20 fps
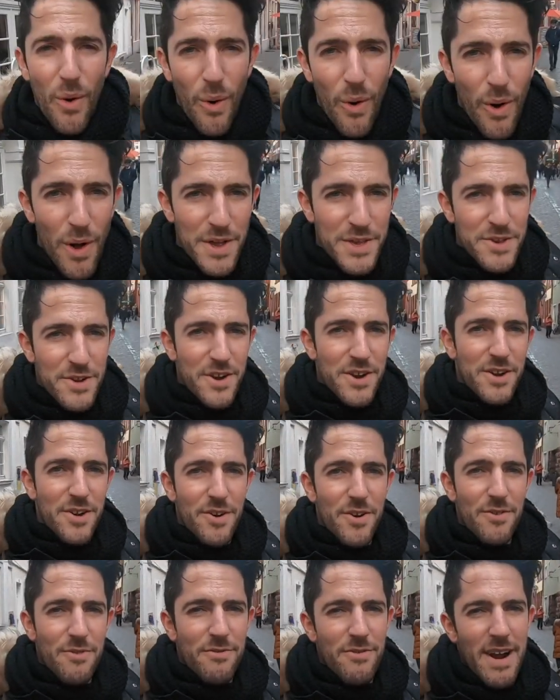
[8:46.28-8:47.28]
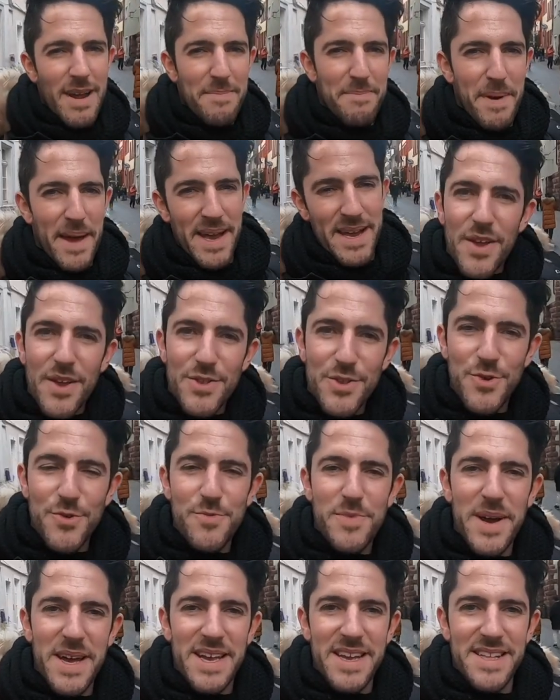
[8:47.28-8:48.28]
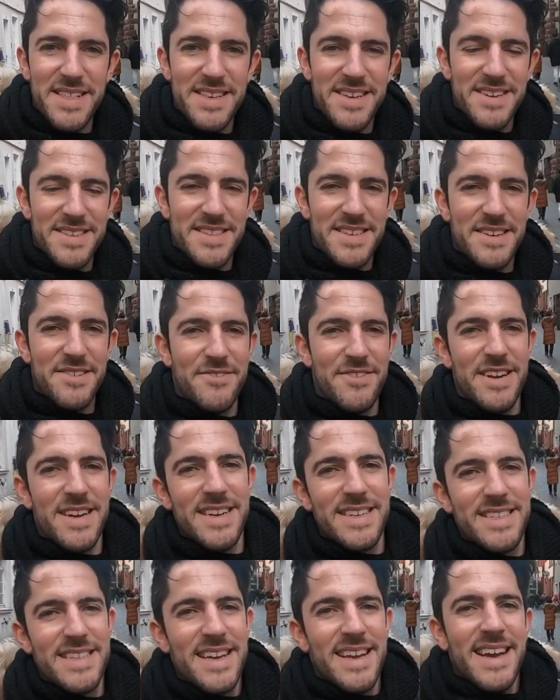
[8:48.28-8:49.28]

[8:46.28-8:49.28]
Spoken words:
or you're gonna go right back to my India series.